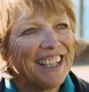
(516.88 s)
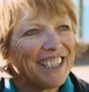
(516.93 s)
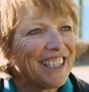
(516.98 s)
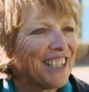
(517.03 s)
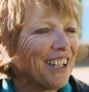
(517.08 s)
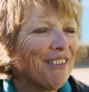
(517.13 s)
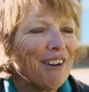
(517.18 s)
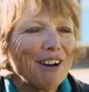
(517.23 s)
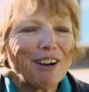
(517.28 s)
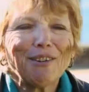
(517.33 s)

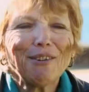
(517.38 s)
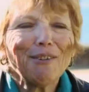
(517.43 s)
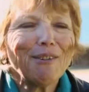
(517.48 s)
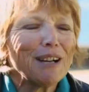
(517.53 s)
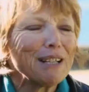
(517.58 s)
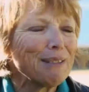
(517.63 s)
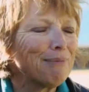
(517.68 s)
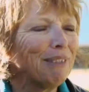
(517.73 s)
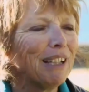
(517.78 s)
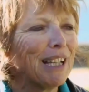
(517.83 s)
So I
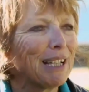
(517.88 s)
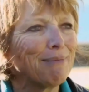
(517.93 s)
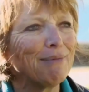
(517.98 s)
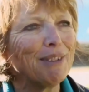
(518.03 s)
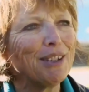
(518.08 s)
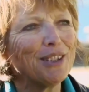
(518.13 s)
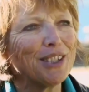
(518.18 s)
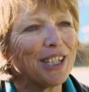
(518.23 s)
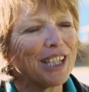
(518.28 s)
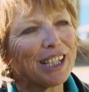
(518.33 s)
always play
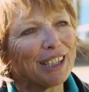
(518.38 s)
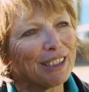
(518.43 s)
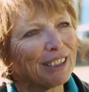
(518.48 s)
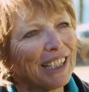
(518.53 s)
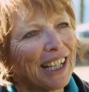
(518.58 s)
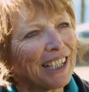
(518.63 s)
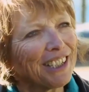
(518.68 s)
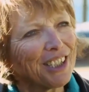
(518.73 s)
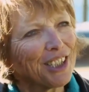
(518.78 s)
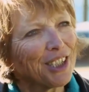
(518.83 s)
music at
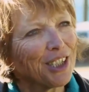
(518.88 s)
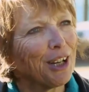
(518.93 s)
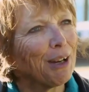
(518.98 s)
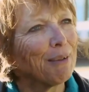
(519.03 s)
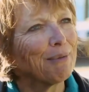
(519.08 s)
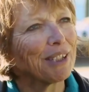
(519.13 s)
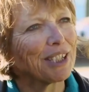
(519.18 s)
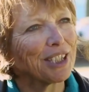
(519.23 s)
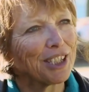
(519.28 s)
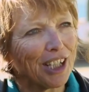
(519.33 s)

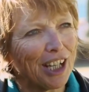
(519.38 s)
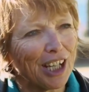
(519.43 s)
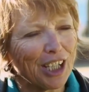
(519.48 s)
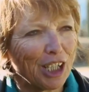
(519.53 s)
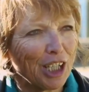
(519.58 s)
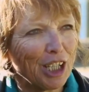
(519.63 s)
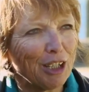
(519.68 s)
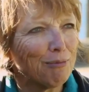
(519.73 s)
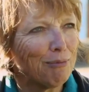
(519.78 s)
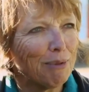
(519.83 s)
lunchtime that's going
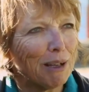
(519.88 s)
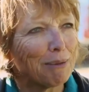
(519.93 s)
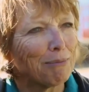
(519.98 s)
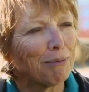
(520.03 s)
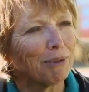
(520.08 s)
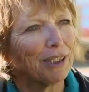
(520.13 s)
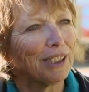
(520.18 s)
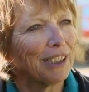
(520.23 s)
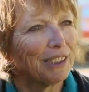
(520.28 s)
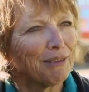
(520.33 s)
to give
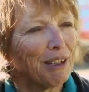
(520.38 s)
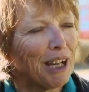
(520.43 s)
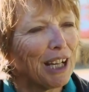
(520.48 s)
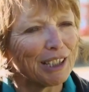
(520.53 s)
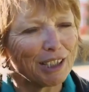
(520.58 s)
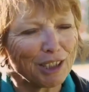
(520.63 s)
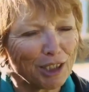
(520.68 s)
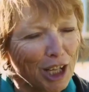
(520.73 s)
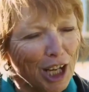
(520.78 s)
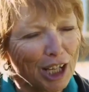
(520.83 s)
people
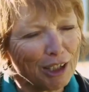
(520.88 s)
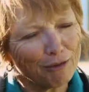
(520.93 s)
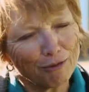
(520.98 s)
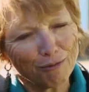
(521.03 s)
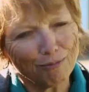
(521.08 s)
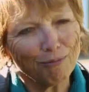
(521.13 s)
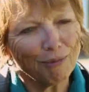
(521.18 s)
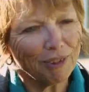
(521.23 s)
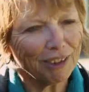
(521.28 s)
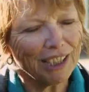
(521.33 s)
a
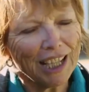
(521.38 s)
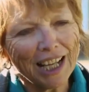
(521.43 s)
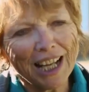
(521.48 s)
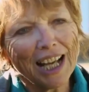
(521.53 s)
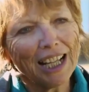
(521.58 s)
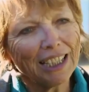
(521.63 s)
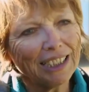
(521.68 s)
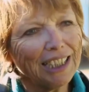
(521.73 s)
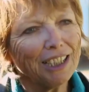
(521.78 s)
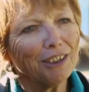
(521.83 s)

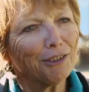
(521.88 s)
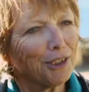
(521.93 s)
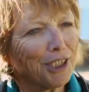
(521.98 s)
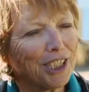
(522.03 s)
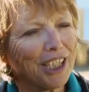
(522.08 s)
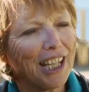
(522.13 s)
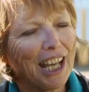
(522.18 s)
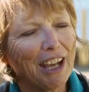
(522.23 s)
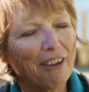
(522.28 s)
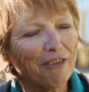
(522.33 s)
lilt
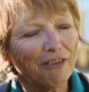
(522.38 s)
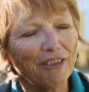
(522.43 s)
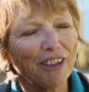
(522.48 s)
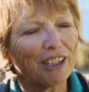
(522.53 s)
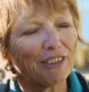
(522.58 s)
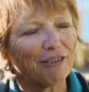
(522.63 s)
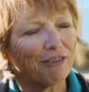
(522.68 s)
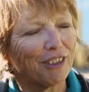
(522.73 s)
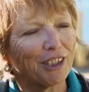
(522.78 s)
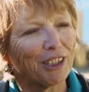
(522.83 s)
to their
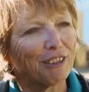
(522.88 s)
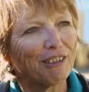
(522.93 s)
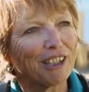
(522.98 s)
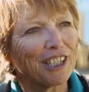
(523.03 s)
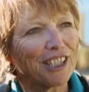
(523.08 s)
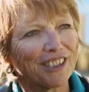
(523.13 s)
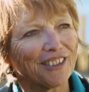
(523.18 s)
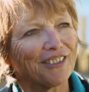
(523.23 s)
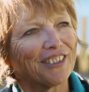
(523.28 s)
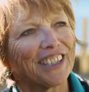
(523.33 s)
feet for the
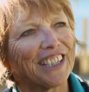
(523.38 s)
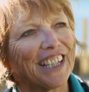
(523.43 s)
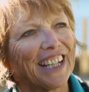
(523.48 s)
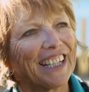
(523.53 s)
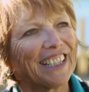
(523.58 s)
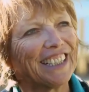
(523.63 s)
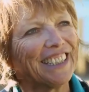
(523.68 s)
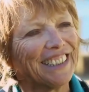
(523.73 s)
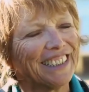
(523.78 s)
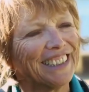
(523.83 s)
rest of the
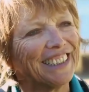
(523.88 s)
day.